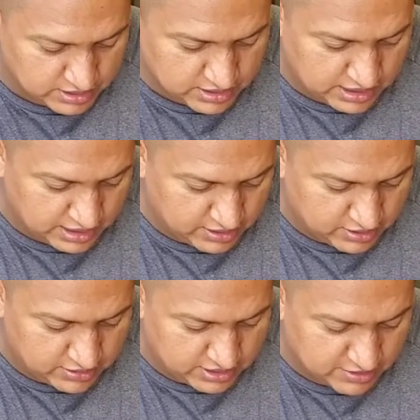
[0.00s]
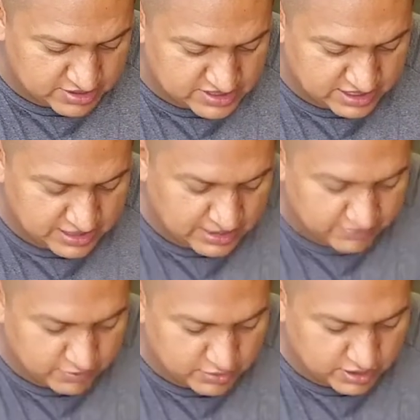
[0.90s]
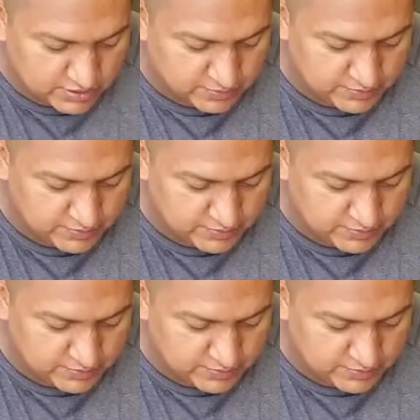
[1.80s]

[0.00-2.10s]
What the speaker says: and you don't get grease everywhere,